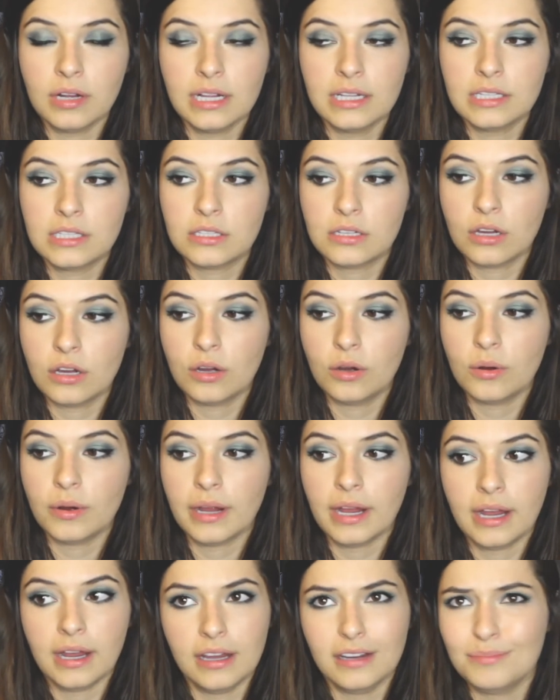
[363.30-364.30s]
And
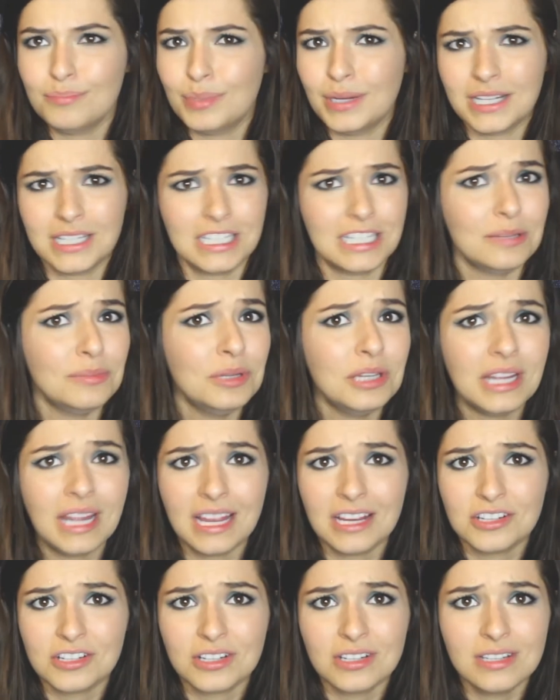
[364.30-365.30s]
so I picked
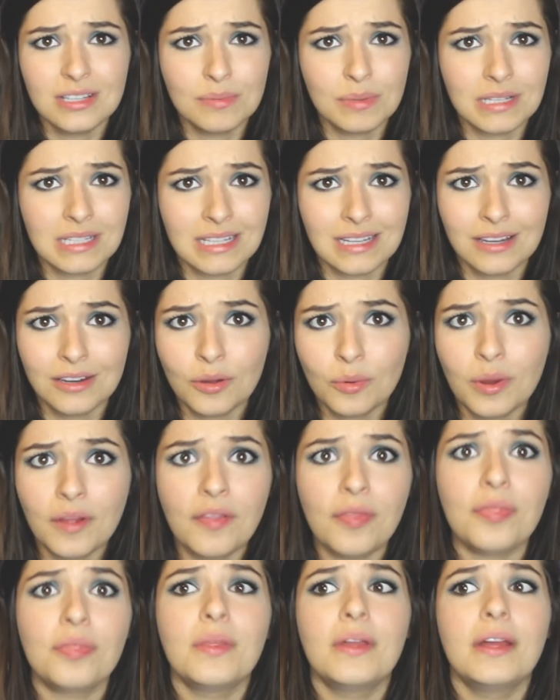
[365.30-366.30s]
communications because I didn't know
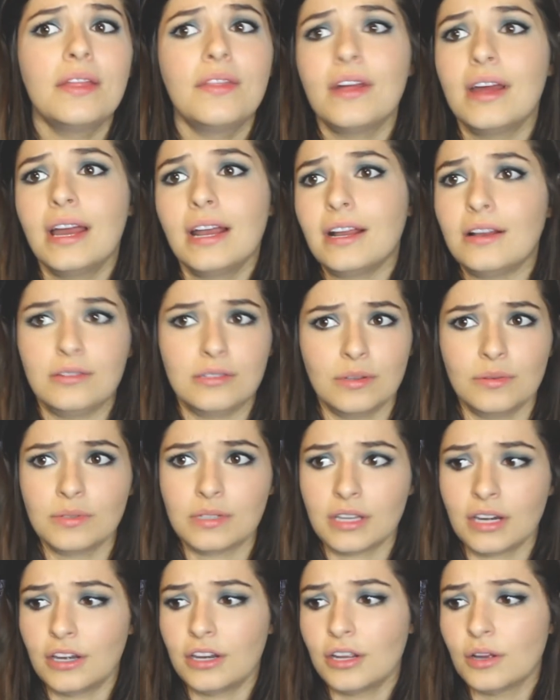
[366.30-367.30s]
what the heck else I
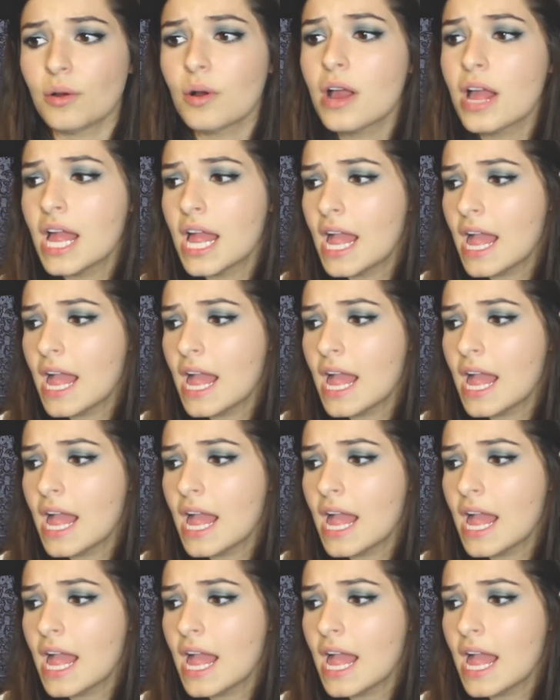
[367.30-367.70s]
was going to do.